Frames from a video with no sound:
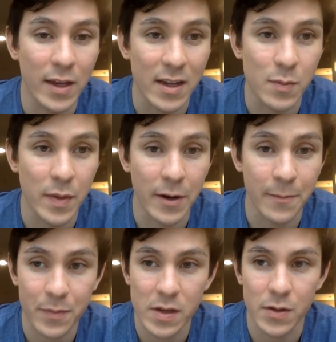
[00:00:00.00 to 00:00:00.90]
gets better.
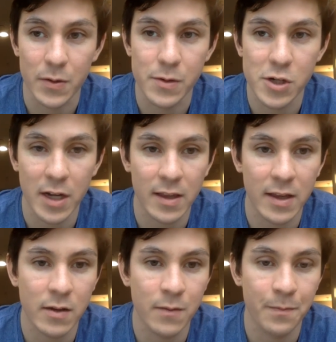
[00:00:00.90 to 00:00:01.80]
So check
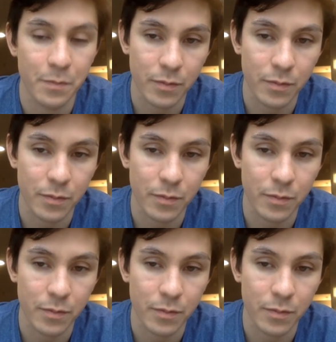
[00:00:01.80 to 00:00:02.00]
that out.